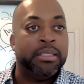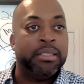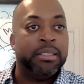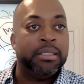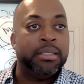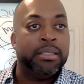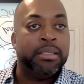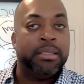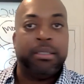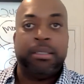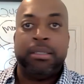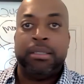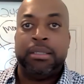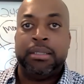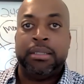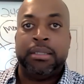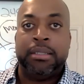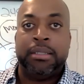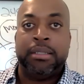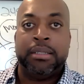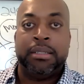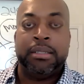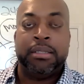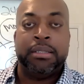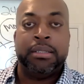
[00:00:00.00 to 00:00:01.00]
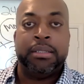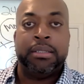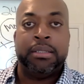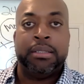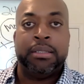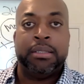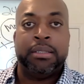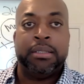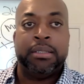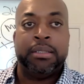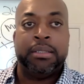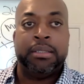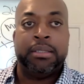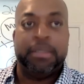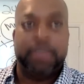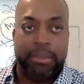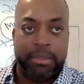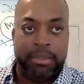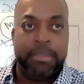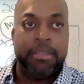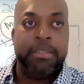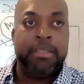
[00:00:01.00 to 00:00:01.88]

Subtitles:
No one is speaking in this clip.